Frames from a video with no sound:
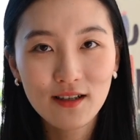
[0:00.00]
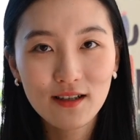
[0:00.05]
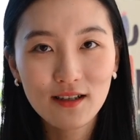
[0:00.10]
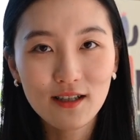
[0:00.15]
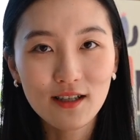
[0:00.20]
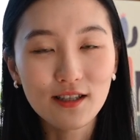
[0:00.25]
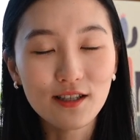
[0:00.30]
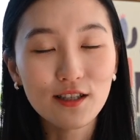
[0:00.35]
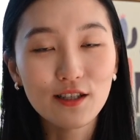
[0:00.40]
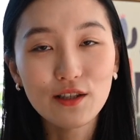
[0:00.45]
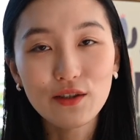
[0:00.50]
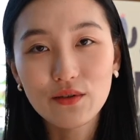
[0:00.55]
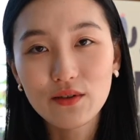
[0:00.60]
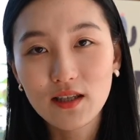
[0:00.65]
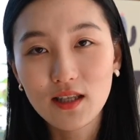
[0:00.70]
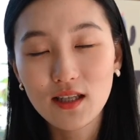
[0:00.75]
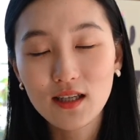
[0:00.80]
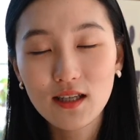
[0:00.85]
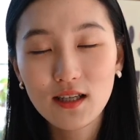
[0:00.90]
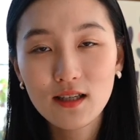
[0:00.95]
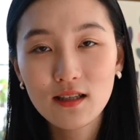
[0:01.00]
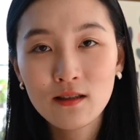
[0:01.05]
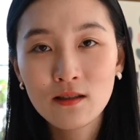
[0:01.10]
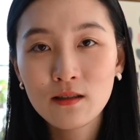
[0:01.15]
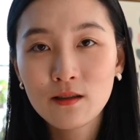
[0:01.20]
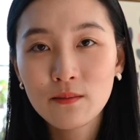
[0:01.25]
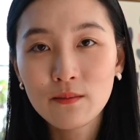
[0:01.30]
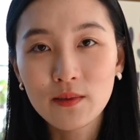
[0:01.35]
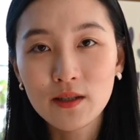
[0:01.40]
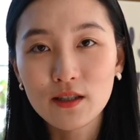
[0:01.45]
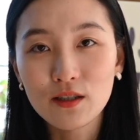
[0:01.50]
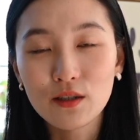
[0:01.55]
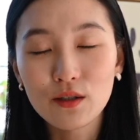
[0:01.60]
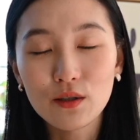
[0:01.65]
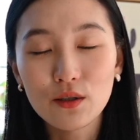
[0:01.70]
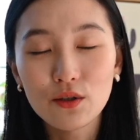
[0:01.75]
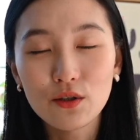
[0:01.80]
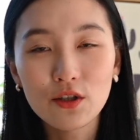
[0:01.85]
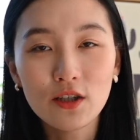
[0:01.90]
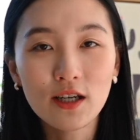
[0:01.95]
continue knitting it, but
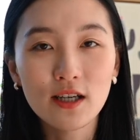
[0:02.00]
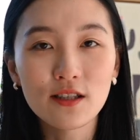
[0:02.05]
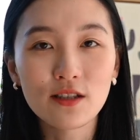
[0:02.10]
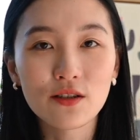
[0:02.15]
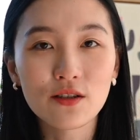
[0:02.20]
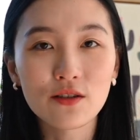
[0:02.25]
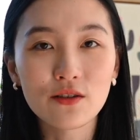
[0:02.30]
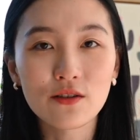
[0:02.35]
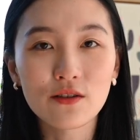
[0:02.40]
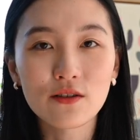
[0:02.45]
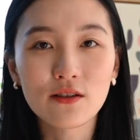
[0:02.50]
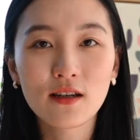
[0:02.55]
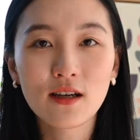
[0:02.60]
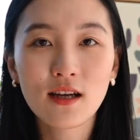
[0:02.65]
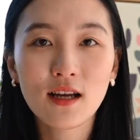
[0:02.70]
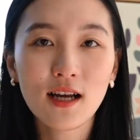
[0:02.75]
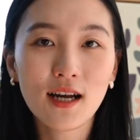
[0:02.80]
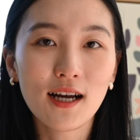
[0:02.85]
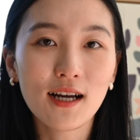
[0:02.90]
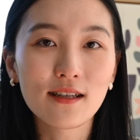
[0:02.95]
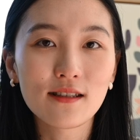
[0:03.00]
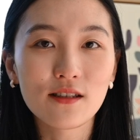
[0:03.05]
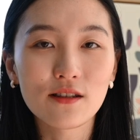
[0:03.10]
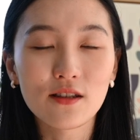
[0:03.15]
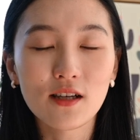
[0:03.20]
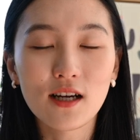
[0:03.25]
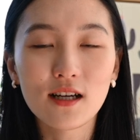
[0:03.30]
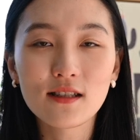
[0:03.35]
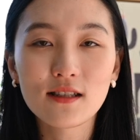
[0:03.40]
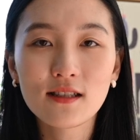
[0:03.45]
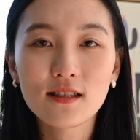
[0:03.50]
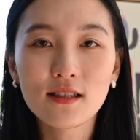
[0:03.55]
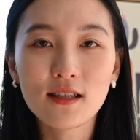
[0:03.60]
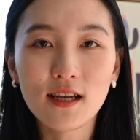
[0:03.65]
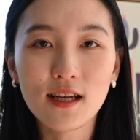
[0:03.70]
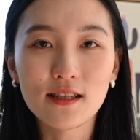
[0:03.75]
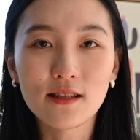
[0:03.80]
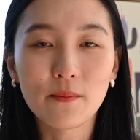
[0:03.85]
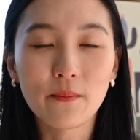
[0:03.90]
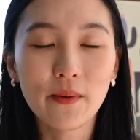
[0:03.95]
still try to hide the knots
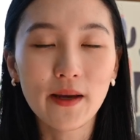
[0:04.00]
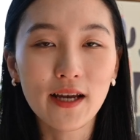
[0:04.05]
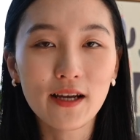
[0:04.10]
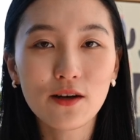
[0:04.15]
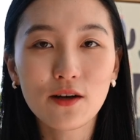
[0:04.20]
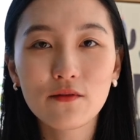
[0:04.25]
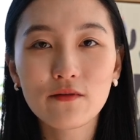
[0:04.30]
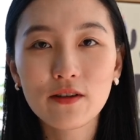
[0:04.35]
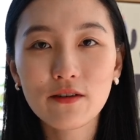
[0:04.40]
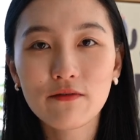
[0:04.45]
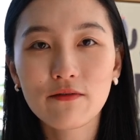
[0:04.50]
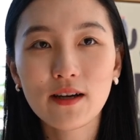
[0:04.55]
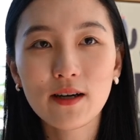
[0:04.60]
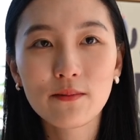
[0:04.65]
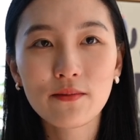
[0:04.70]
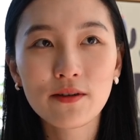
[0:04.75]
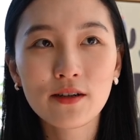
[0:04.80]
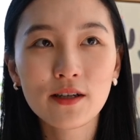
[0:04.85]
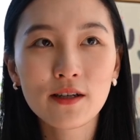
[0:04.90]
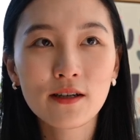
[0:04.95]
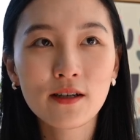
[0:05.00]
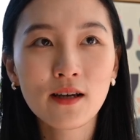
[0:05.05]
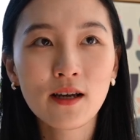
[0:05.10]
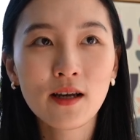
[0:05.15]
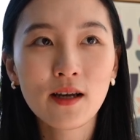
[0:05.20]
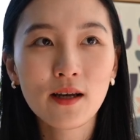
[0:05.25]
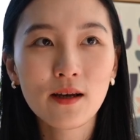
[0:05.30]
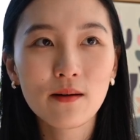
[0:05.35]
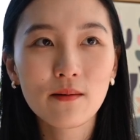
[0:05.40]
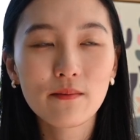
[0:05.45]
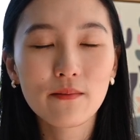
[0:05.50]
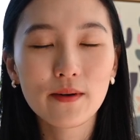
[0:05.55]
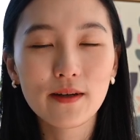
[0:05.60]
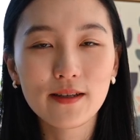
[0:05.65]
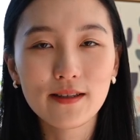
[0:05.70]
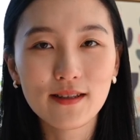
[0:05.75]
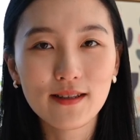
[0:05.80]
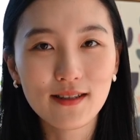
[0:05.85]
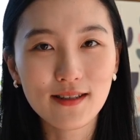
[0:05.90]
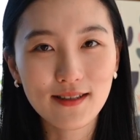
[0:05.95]
at the back of the fabric.
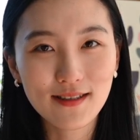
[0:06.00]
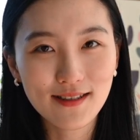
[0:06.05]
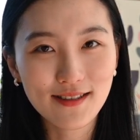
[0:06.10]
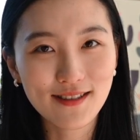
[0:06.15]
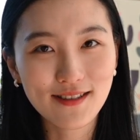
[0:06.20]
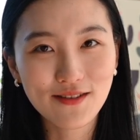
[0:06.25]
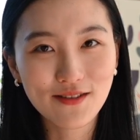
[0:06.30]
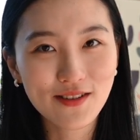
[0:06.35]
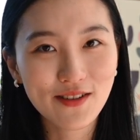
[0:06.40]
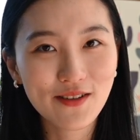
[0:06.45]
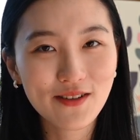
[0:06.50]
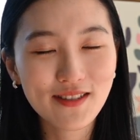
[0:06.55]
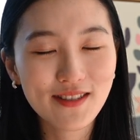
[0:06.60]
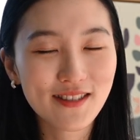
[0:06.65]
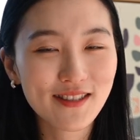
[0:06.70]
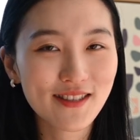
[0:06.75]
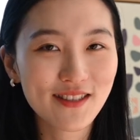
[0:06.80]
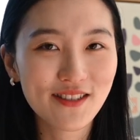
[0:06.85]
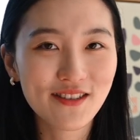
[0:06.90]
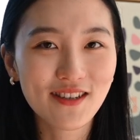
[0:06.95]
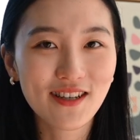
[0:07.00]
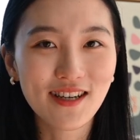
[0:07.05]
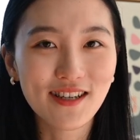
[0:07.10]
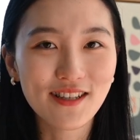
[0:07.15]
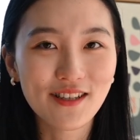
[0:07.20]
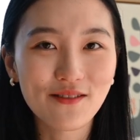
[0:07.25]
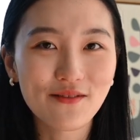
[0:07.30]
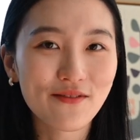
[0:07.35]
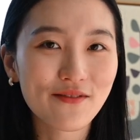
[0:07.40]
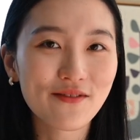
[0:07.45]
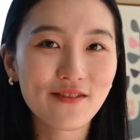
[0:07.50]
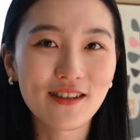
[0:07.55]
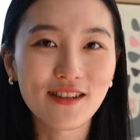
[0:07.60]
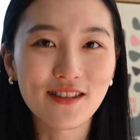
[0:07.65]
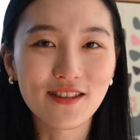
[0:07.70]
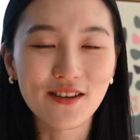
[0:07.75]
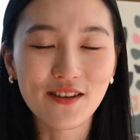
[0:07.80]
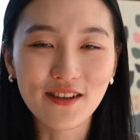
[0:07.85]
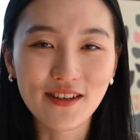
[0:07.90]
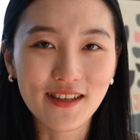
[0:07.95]
But you know, it's still kind of
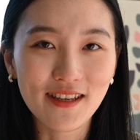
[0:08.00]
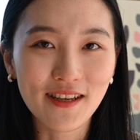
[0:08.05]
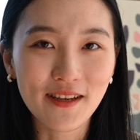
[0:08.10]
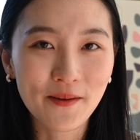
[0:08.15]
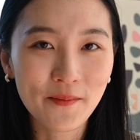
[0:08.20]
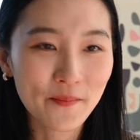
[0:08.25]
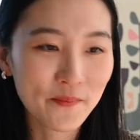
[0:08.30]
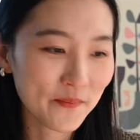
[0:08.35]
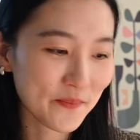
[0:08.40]
annoying.